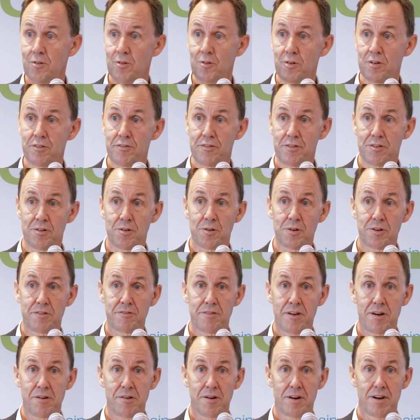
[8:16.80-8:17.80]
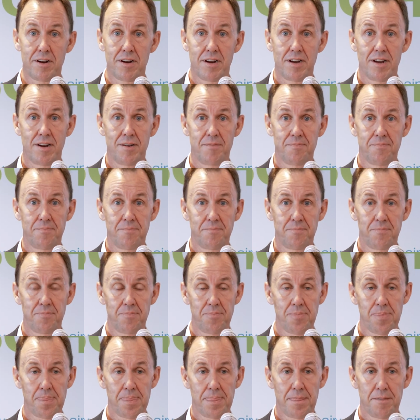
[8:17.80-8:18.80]
All of our
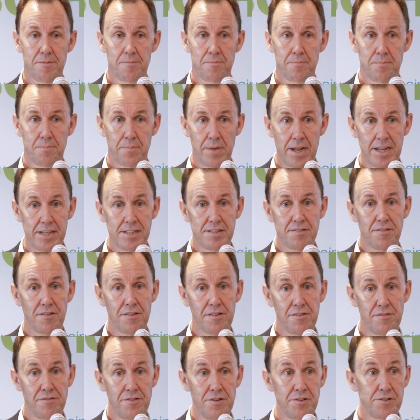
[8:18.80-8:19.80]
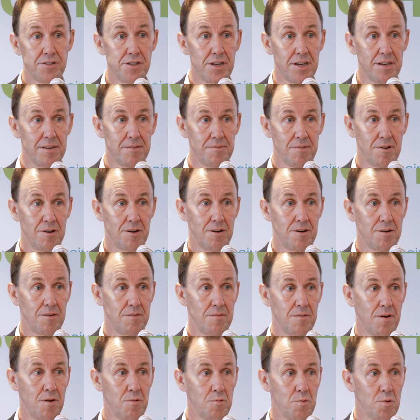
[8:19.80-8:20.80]
paints for the future are
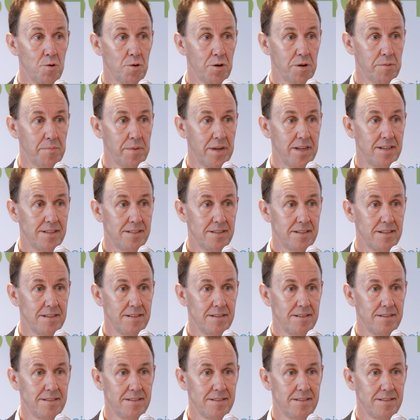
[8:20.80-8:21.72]
water-based.